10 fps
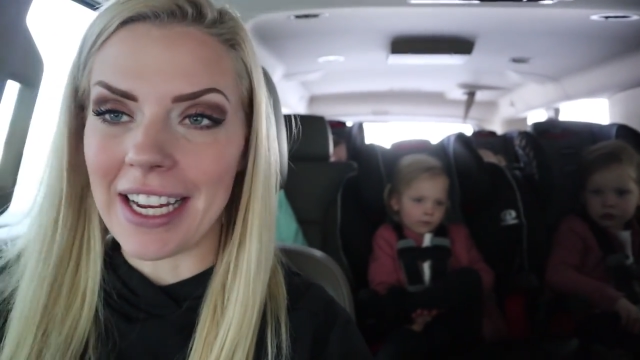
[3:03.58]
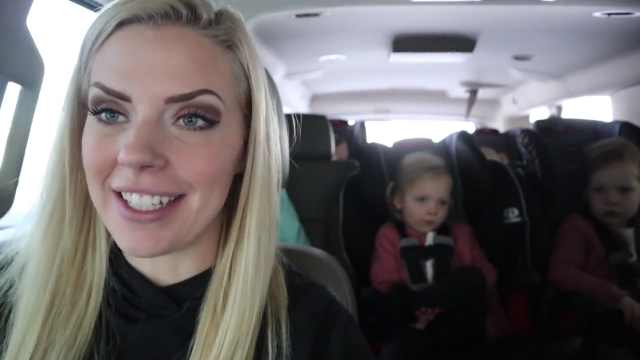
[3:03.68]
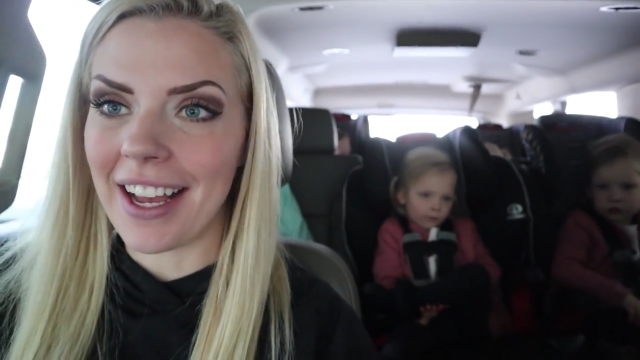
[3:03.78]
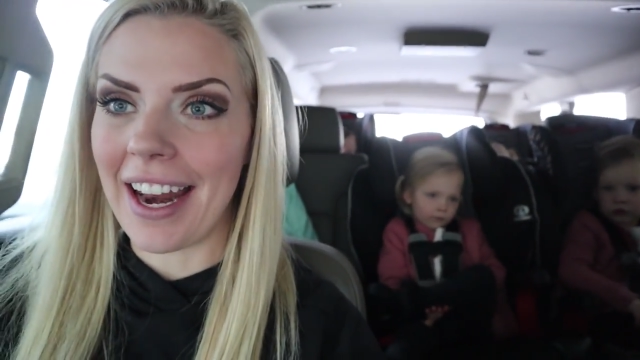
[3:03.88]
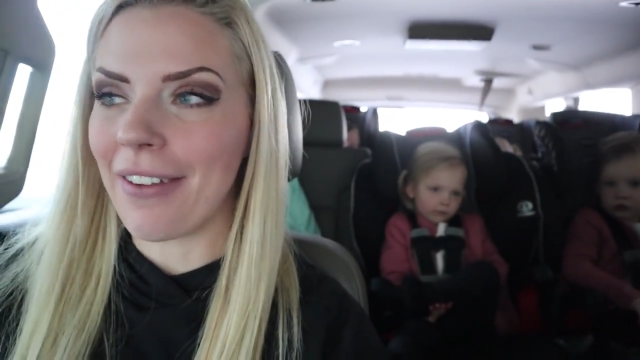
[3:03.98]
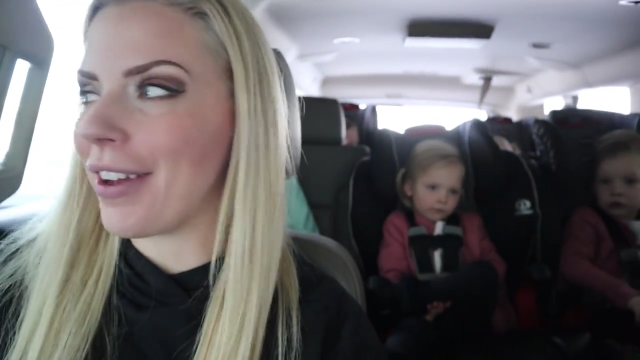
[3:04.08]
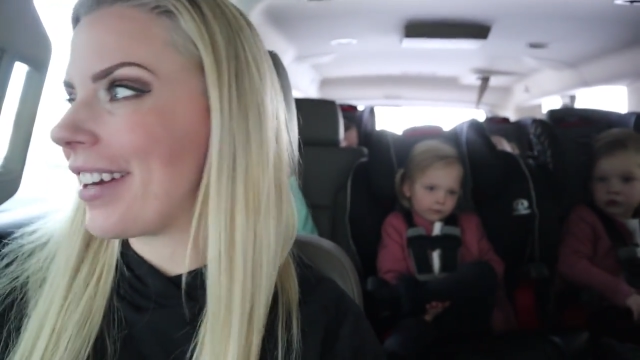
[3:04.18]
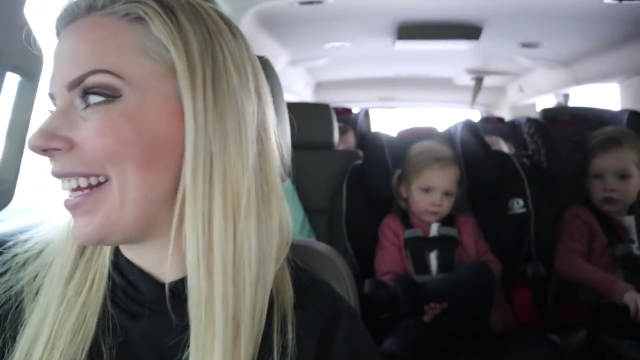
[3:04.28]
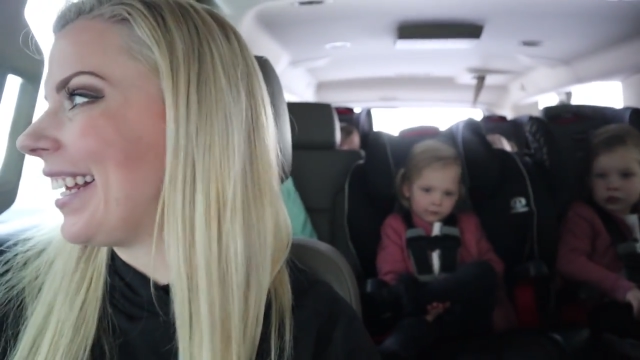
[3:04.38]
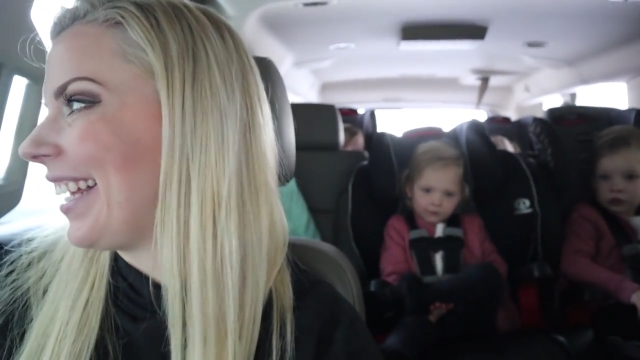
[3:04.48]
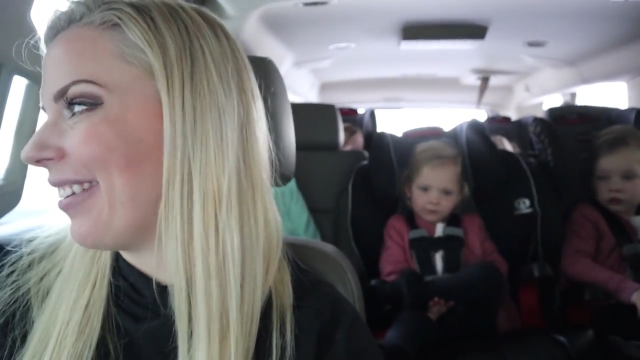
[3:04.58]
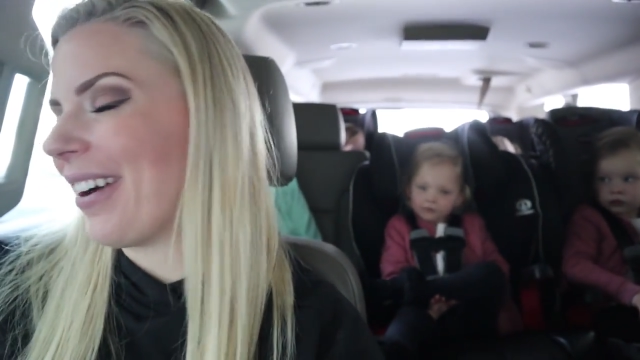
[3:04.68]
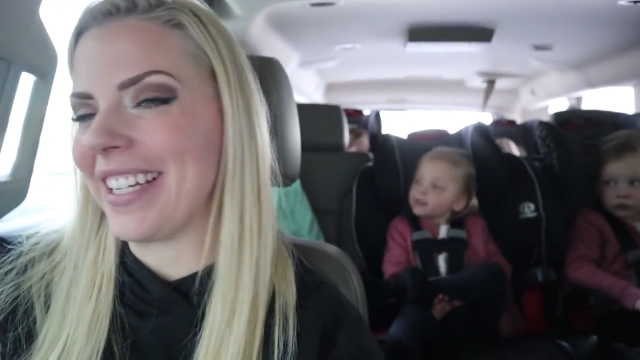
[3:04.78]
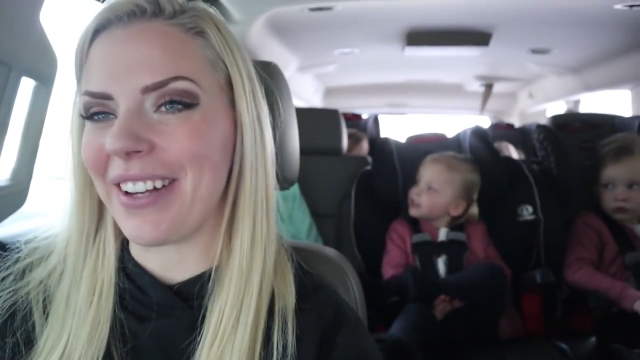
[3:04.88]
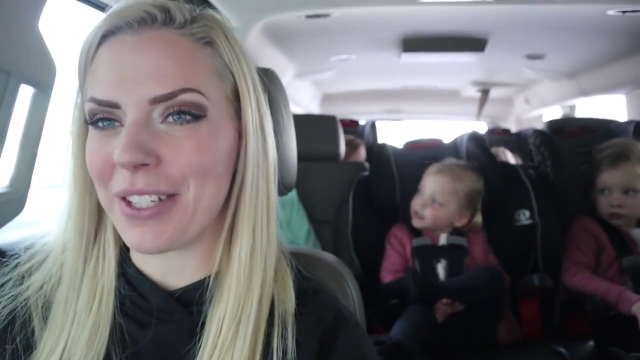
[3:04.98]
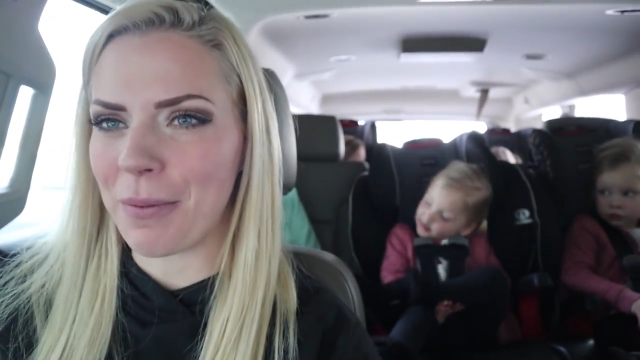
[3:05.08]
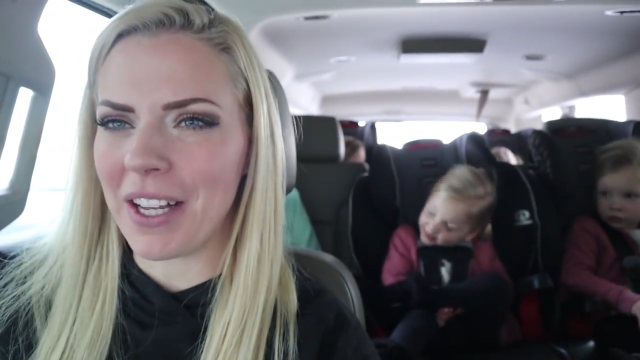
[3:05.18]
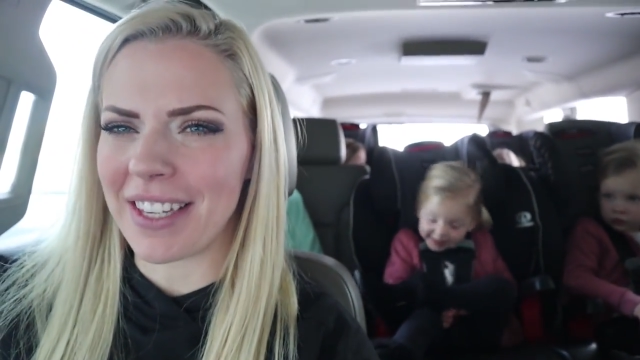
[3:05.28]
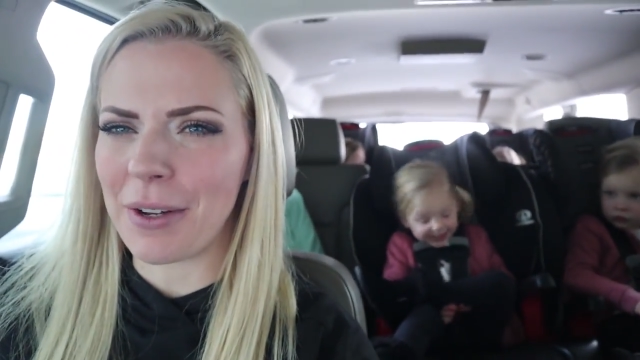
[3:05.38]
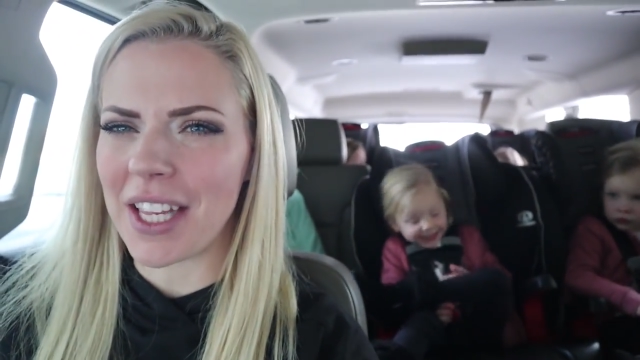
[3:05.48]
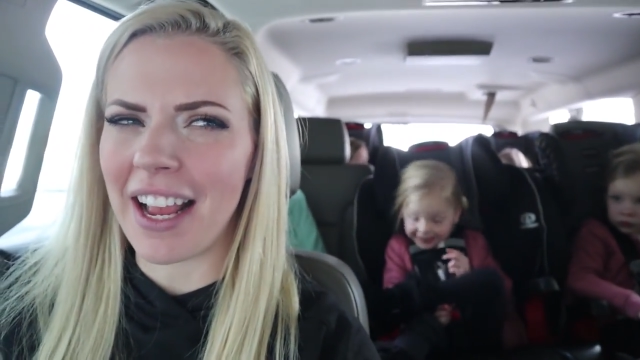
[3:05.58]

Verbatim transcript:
Speaker 1: Tyson got outvoted. He wanted to go somewhere else and I was